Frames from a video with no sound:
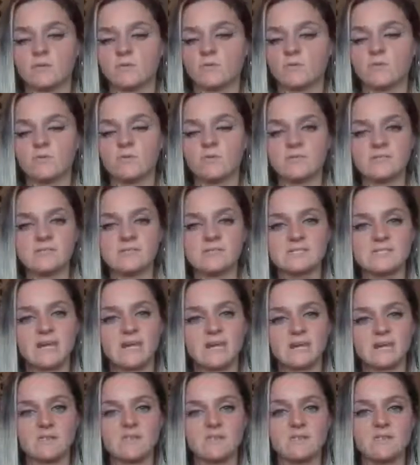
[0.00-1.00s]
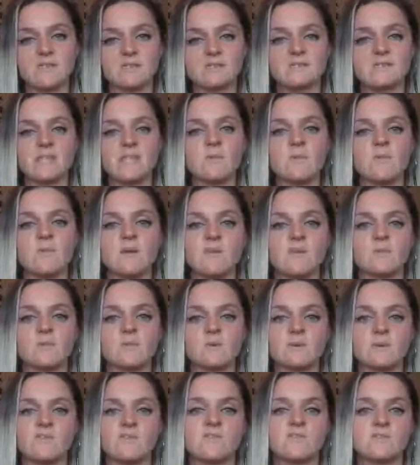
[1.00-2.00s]
through the staff in the same way you
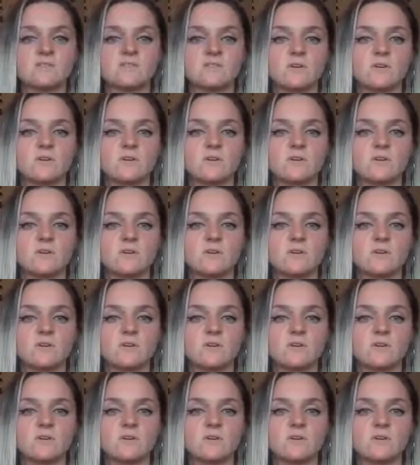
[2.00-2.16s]
would if you